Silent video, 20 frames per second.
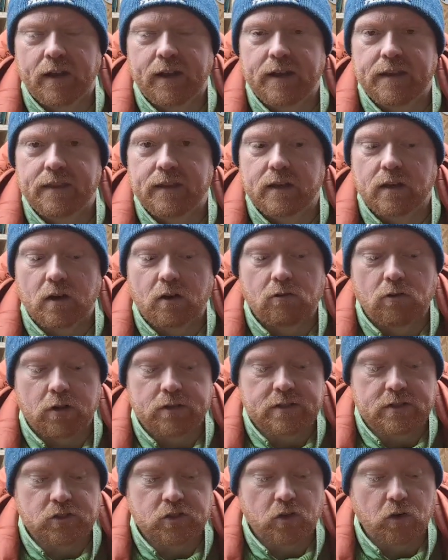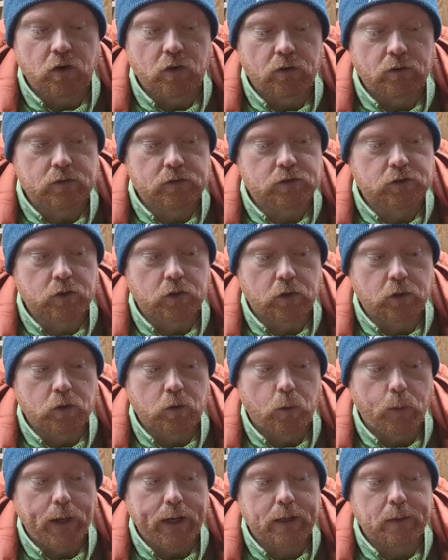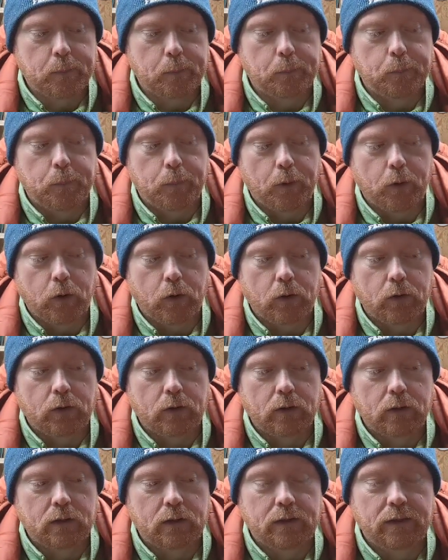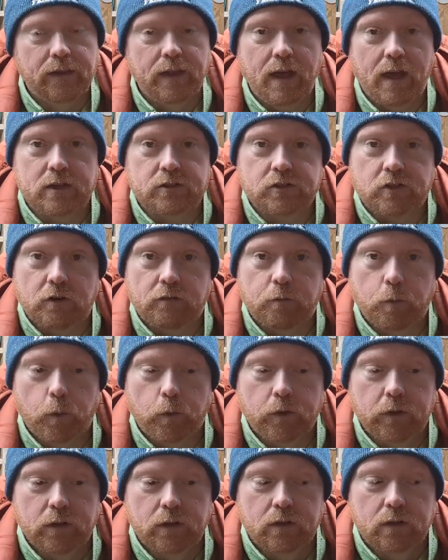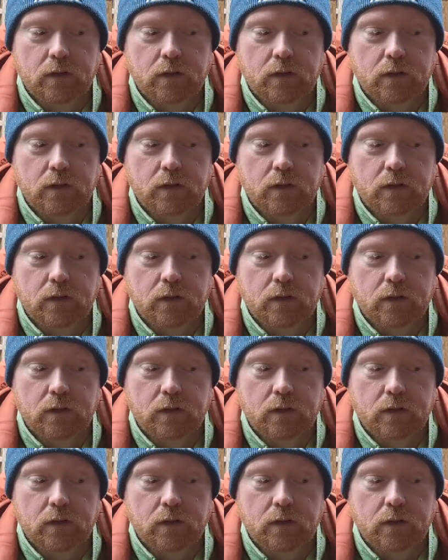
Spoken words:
I didn't think they were rotted so quick, but they are softwood.